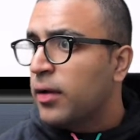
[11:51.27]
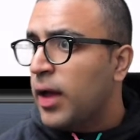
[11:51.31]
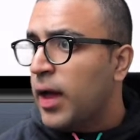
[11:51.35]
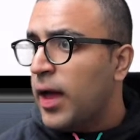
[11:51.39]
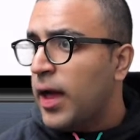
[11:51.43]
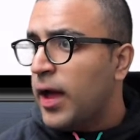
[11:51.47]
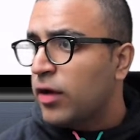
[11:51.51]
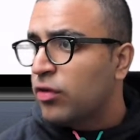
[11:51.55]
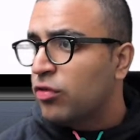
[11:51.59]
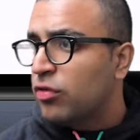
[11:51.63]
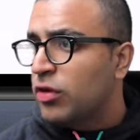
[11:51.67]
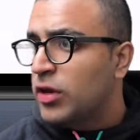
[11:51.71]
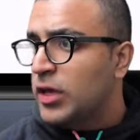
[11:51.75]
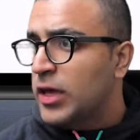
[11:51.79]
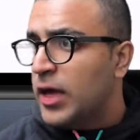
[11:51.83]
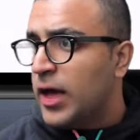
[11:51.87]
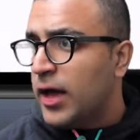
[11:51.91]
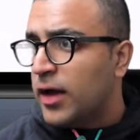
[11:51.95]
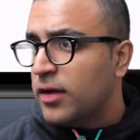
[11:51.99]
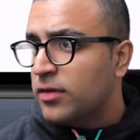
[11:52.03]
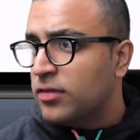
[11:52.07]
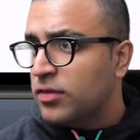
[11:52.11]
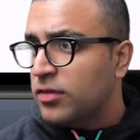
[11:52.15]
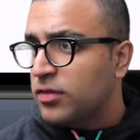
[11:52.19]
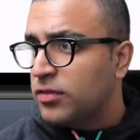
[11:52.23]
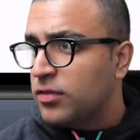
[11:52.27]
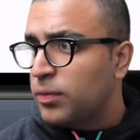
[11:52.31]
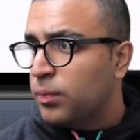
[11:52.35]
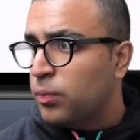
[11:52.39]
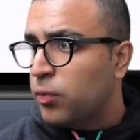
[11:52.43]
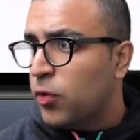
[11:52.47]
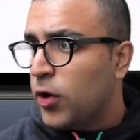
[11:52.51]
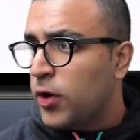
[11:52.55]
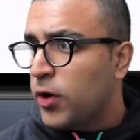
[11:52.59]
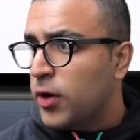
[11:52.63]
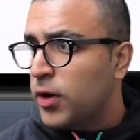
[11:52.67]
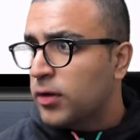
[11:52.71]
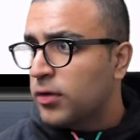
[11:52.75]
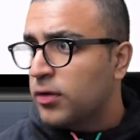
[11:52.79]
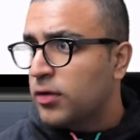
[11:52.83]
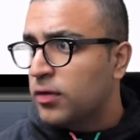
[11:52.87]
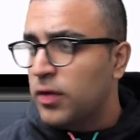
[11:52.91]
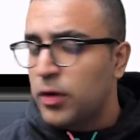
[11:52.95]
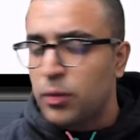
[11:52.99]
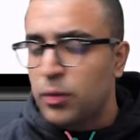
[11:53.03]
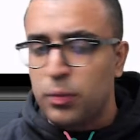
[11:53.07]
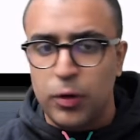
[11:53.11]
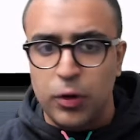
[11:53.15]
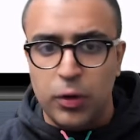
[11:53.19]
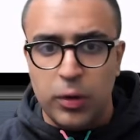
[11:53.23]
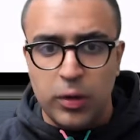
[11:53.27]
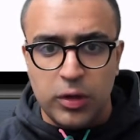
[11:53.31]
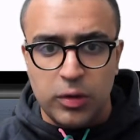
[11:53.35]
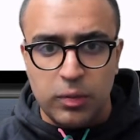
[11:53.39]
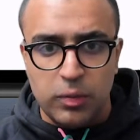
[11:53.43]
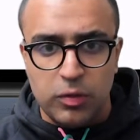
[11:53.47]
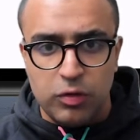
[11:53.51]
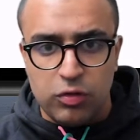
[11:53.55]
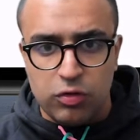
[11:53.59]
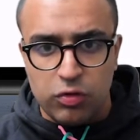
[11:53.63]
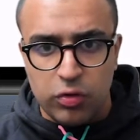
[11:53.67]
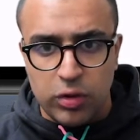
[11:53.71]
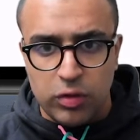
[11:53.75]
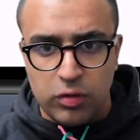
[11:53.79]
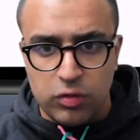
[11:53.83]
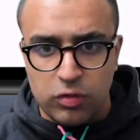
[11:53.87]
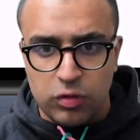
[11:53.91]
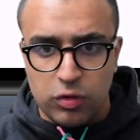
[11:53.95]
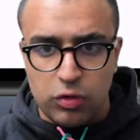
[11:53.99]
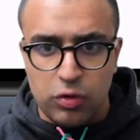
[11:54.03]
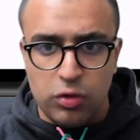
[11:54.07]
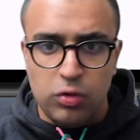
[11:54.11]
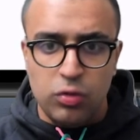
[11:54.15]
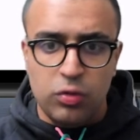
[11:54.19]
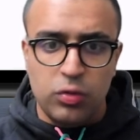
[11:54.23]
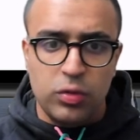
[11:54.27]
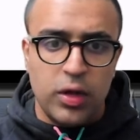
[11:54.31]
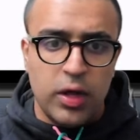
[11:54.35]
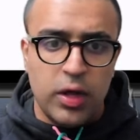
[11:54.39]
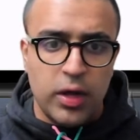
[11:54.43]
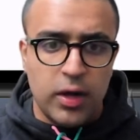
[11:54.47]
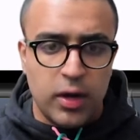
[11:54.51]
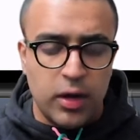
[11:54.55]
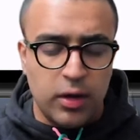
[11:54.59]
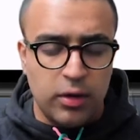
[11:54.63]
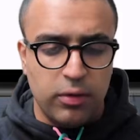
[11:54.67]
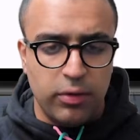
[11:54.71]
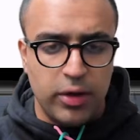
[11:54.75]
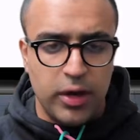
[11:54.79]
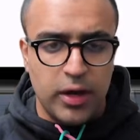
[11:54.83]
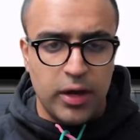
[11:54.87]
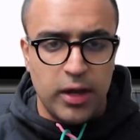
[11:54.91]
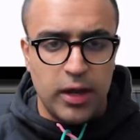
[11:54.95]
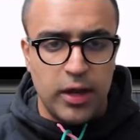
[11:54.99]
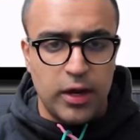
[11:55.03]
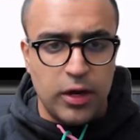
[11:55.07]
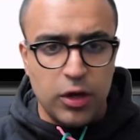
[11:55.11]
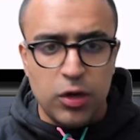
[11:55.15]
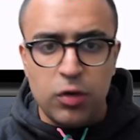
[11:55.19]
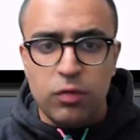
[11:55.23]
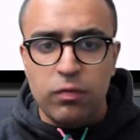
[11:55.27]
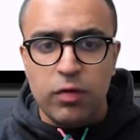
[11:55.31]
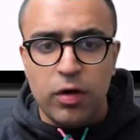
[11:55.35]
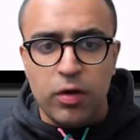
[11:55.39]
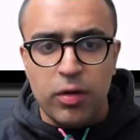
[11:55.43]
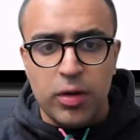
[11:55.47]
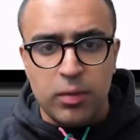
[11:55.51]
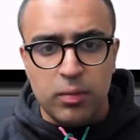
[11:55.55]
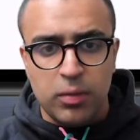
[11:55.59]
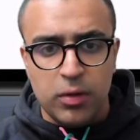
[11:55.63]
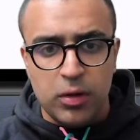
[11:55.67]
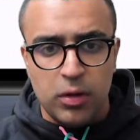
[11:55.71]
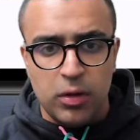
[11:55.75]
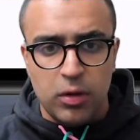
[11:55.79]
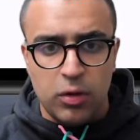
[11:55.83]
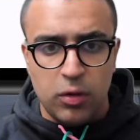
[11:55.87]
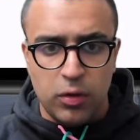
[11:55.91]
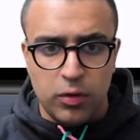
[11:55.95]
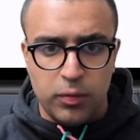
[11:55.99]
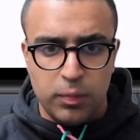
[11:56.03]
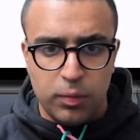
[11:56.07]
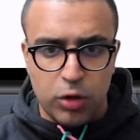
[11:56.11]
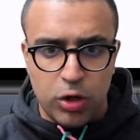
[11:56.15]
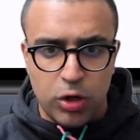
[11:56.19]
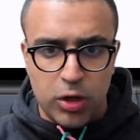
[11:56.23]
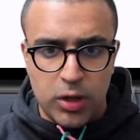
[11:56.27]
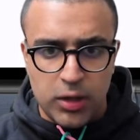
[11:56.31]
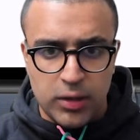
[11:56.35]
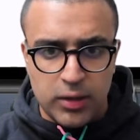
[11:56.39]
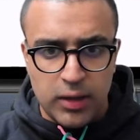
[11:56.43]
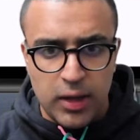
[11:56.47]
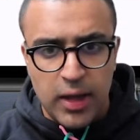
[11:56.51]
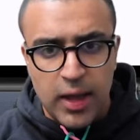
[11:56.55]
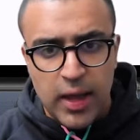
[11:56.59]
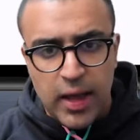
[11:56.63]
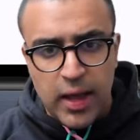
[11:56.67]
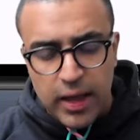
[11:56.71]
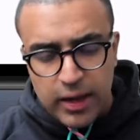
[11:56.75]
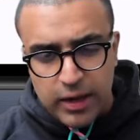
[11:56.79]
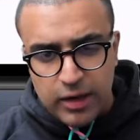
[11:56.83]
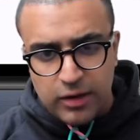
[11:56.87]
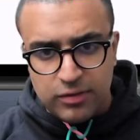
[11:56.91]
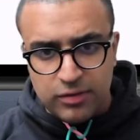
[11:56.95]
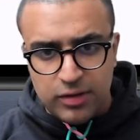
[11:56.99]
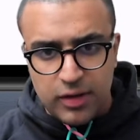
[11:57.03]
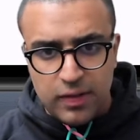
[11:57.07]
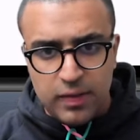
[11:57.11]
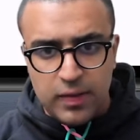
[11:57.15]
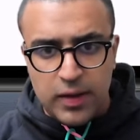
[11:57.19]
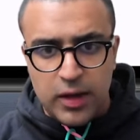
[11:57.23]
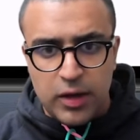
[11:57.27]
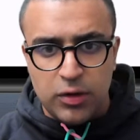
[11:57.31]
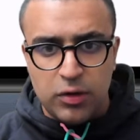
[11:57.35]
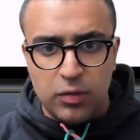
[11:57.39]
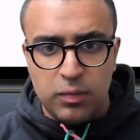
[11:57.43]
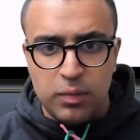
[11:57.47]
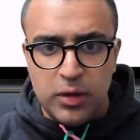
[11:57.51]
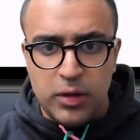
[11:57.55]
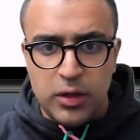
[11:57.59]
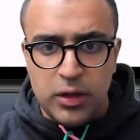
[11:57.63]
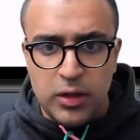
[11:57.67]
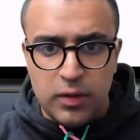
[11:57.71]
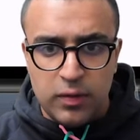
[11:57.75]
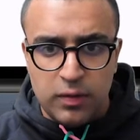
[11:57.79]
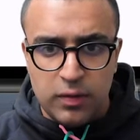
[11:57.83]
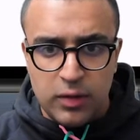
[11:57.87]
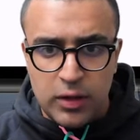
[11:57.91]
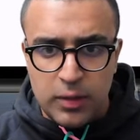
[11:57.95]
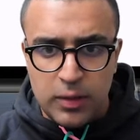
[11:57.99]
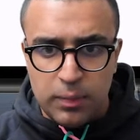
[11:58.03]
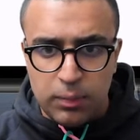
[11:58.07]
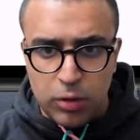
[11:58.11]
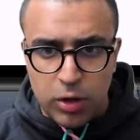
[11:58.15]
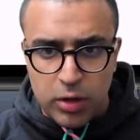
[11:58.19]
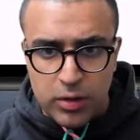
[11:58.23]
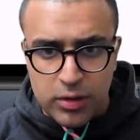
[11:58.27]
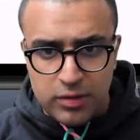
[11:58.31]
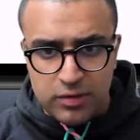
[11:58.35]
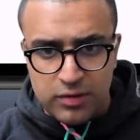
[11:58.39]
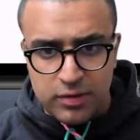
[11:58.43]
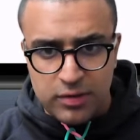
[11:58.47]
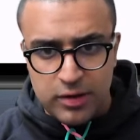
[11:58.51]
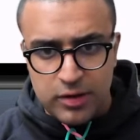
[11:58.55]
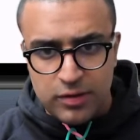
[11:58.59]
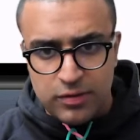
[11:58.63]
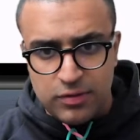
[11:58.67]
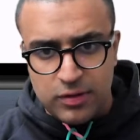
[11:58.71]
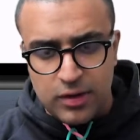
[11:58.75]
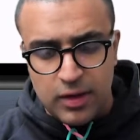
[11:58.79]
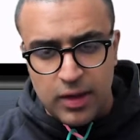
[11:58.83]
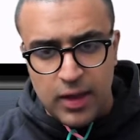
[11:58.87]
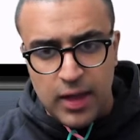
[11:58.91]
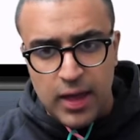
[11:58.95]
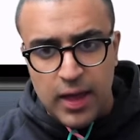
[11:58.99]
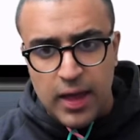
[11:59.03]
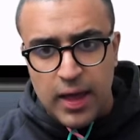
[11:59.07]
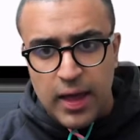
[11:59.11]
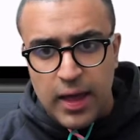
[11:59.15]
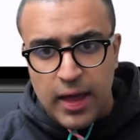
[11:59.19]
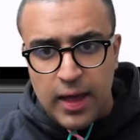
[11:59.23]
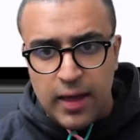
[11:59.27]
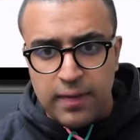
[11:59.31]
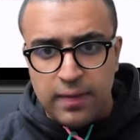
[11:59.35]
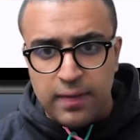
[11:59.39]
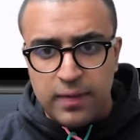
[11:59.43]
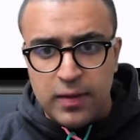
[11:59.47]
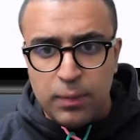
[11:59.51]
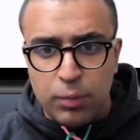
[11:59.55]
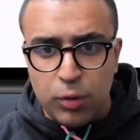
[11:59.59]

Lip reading: actually access the product that we're going to be showing. So to do that, I'll create a new variable called product, and I'll set that to be the products list at the